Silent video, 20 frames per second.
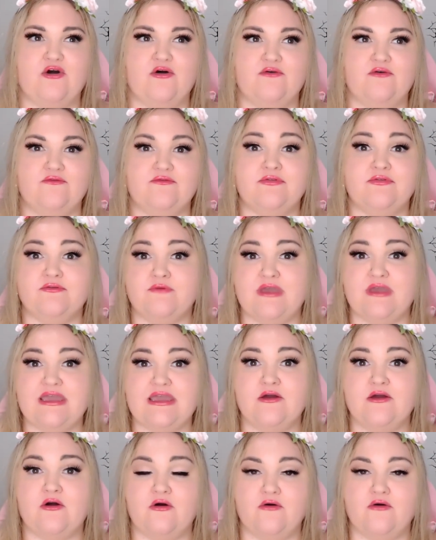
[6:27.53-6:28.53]
of
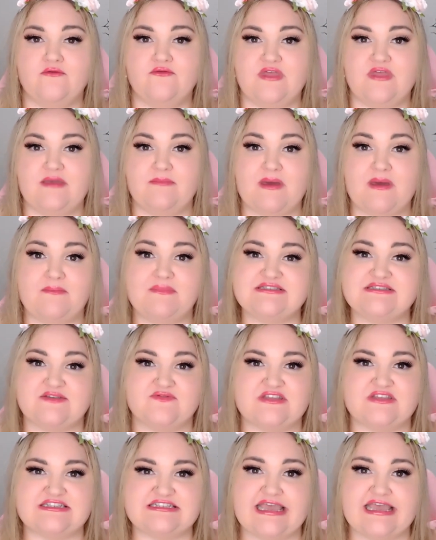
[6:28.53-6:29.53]
three of the members
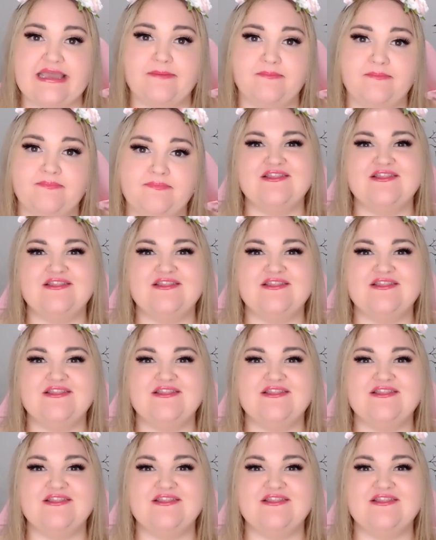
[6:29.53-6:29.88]
of the team.